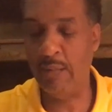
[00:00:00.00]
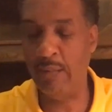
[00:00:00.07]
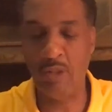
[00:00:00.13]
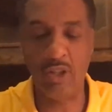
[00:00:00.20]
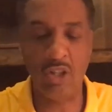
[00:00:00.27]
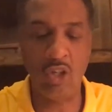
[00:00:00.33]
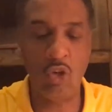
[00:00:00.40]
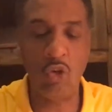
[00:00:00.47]
I'm
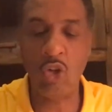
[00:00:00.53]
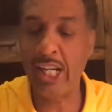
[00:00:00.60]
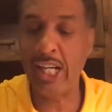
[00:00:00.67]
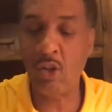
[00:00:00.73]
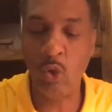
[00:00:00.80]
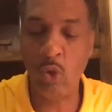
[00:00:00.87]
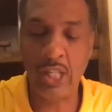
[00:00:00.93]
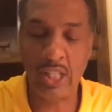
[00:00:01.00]
going to go there
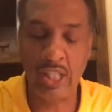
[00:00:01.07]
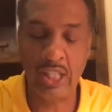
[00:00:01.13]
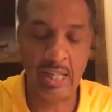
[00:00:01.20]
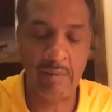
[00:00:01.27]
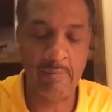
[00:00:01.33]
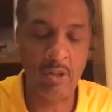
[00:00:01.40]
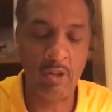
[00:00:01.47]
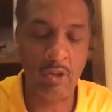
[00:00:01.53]
quickly that
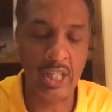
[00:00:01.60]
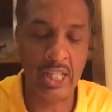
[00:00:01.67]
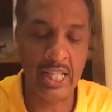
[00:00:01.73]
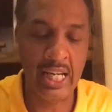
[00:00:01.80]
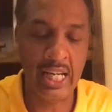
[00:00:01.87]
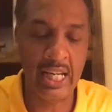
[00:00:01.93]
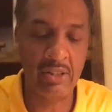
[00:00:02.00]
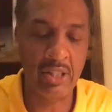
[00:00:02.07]
I'm going to get
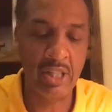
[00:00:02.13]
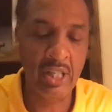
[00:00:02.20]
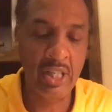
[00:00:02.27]
out.